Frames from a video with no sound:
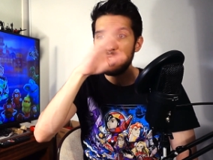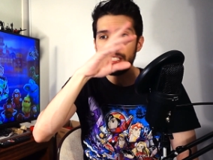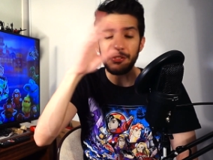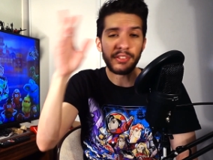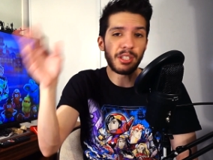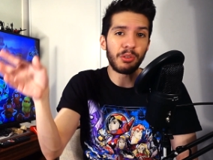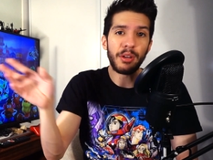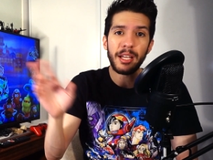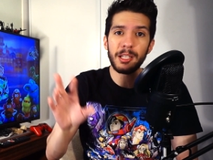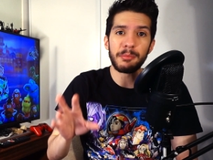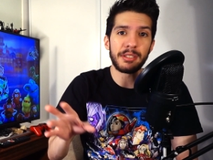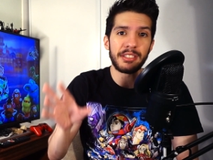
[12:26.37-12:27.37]
different little
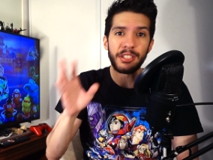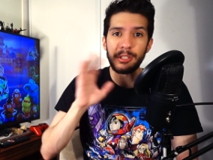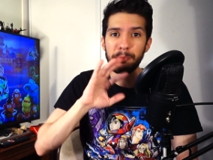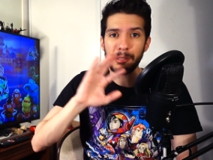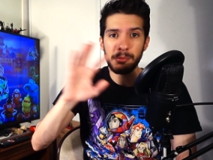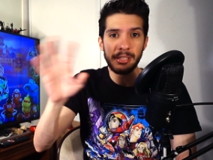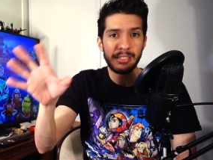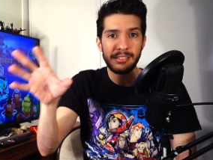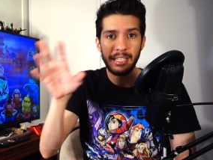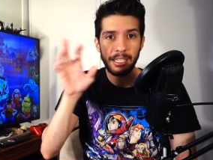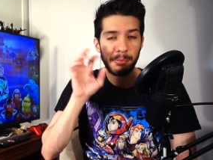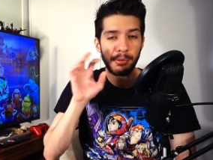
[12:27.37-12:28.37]
elements that you could probably
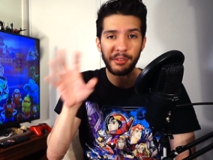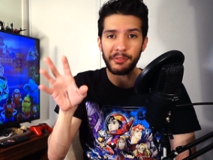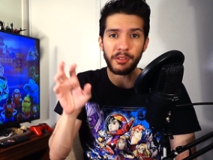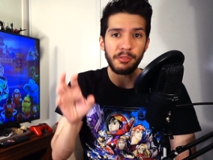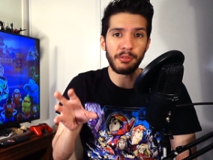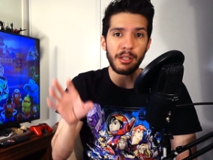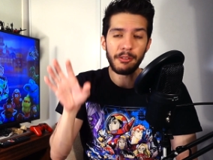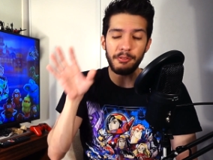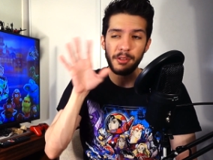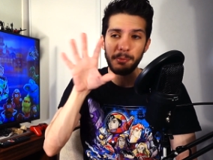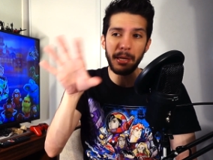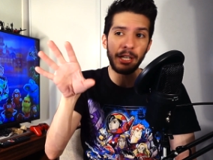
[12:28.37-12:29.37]
take apart from the, uh,
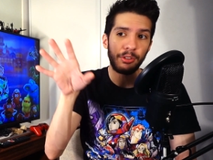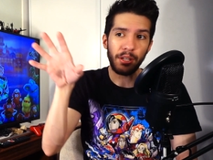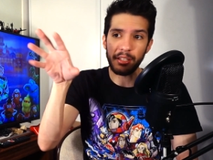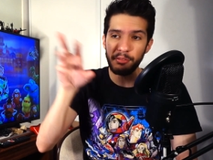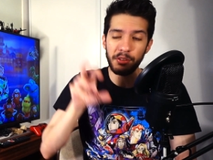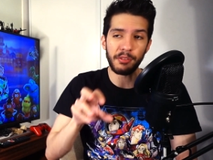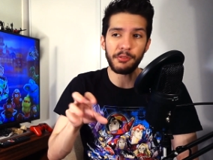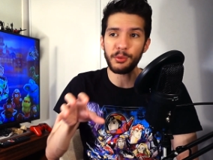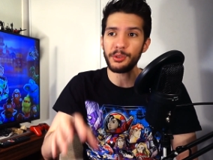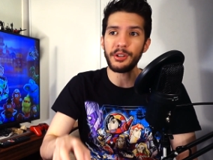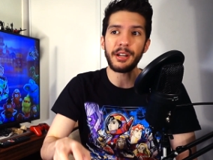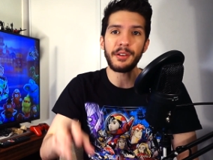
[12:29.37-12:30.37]
from the background and from the
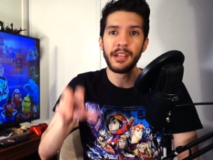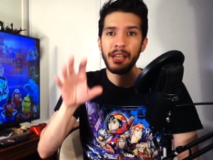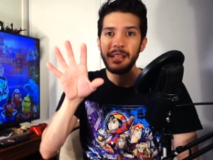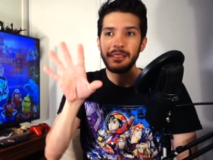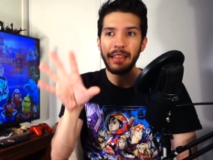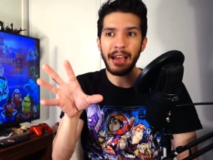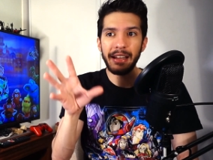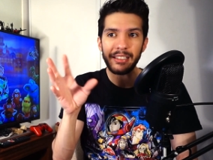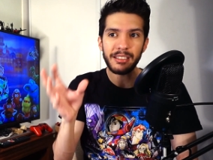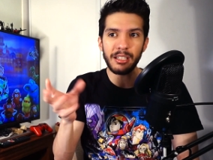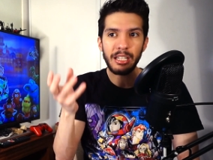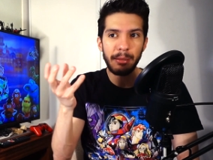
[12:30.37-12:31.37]
foreground. That
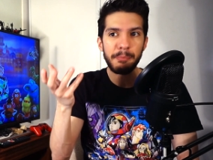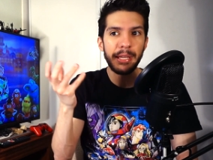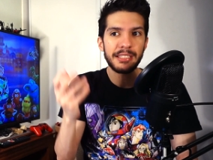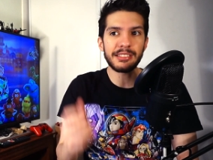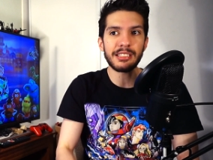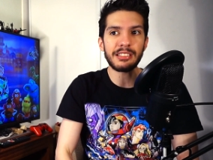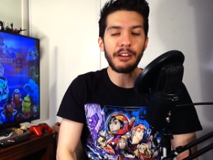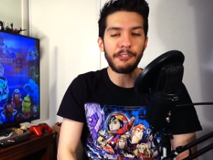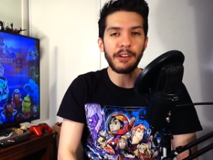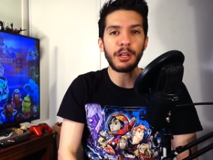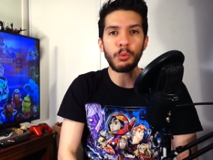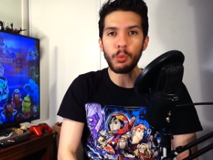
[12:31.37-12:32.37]
it makes this a
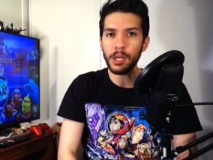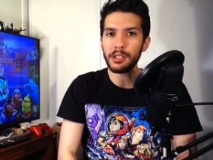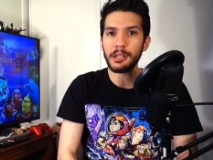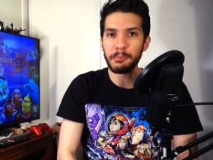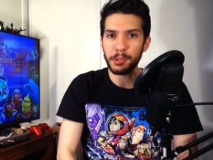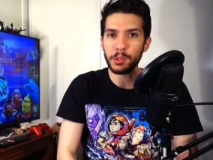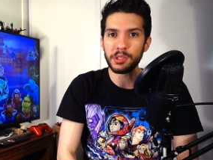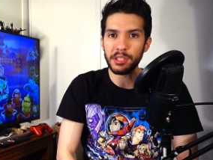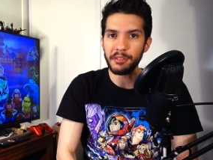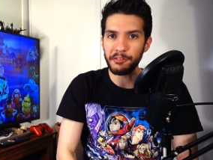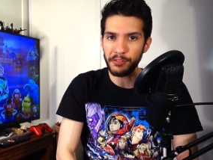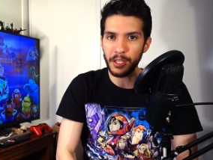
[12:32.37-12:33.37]
very well-composed
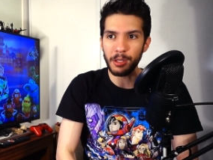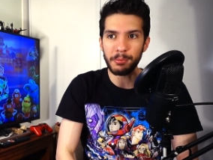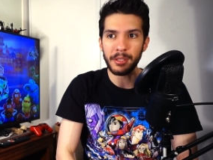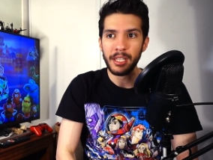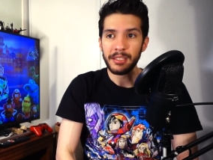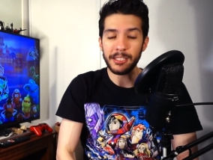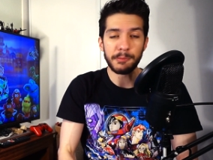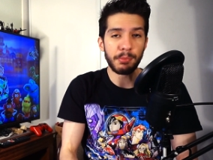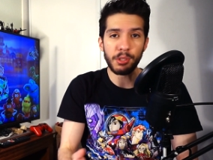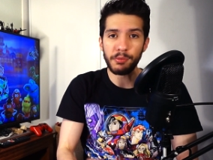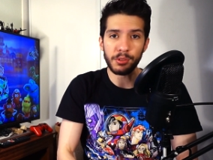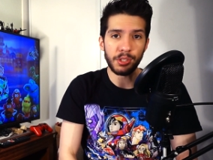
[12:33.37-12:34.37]
film that's
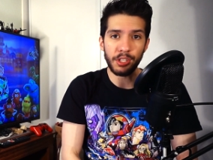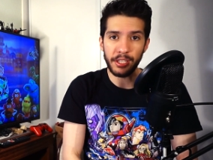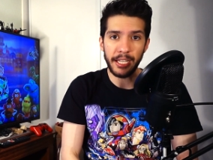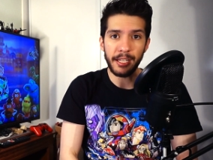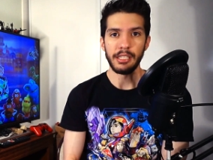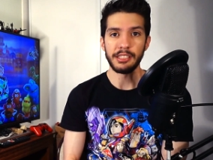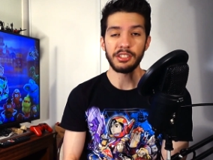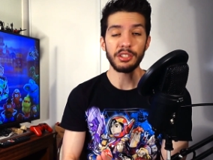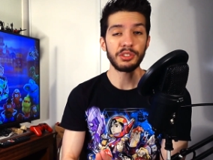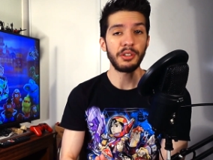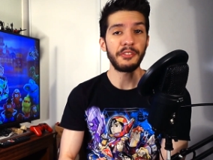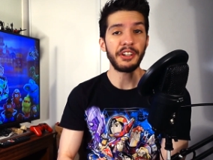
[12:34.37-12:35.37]
beautiful to look at. It's
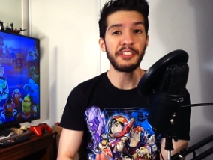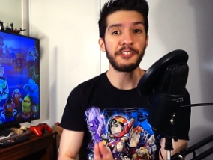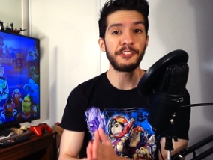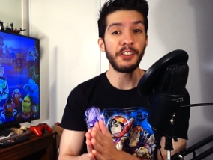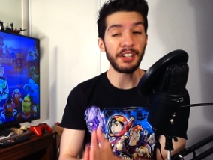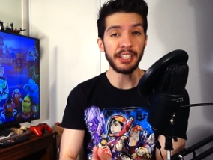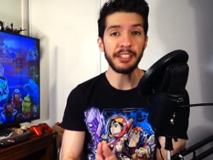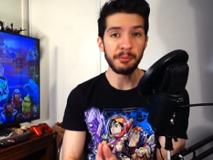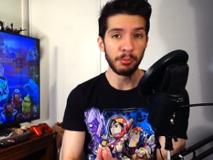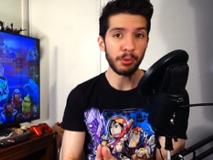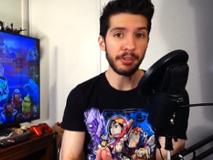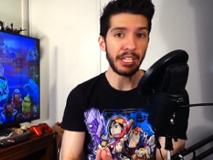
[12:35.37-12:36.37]
also a very funny
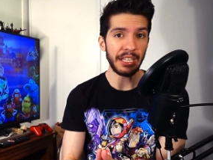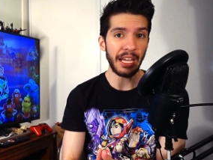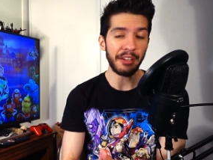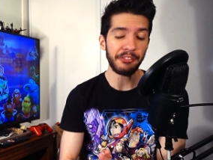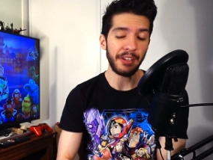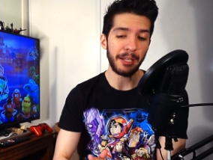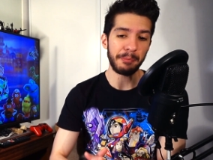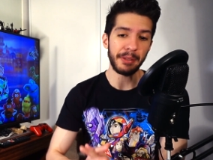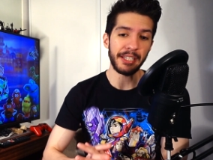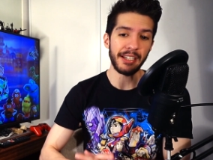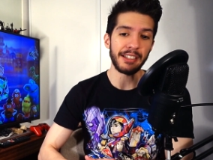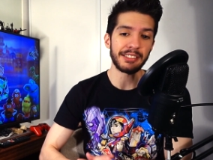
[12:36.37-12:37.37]
movie to laugh at
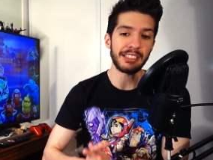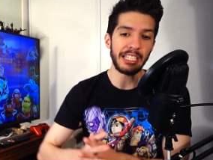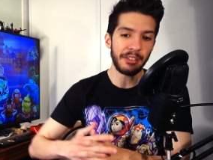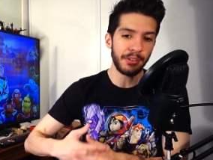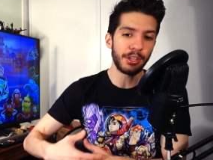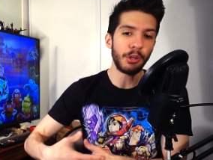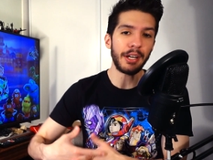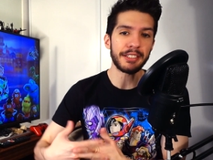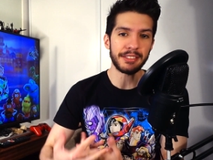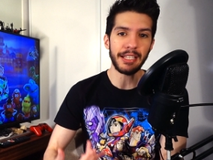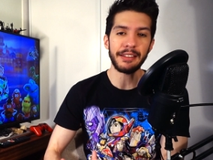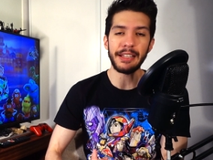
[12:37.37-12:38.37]
because even though I
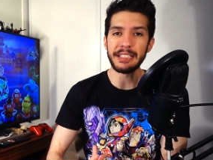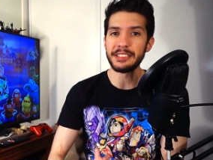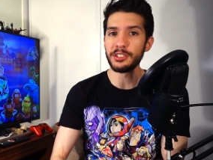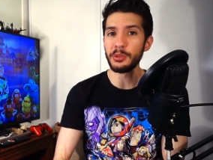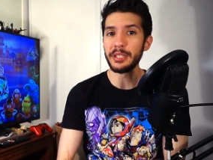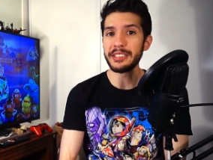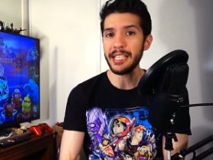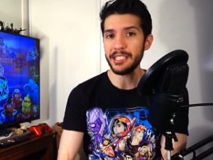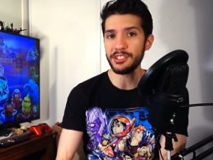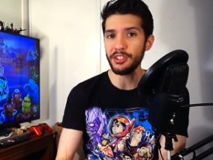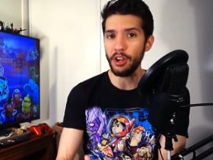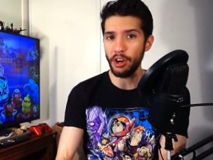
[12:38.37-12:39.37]
said that it still
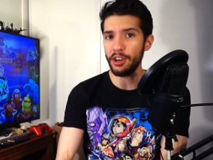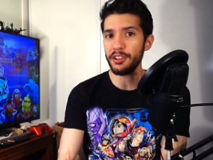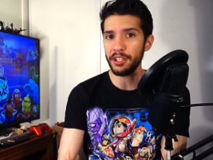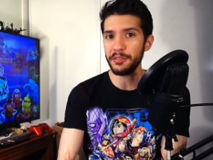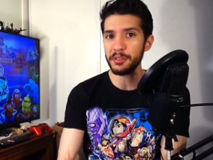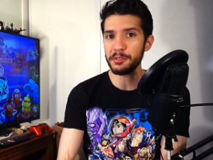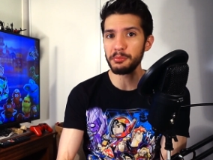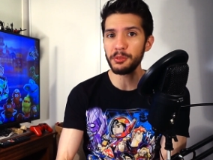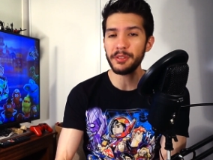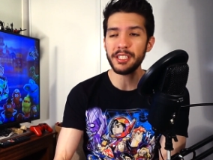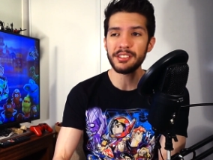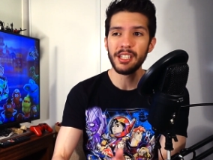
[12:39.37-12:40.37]
retains the heart of those
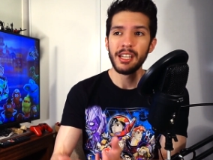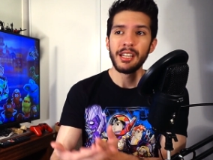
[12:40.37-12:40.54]
movies,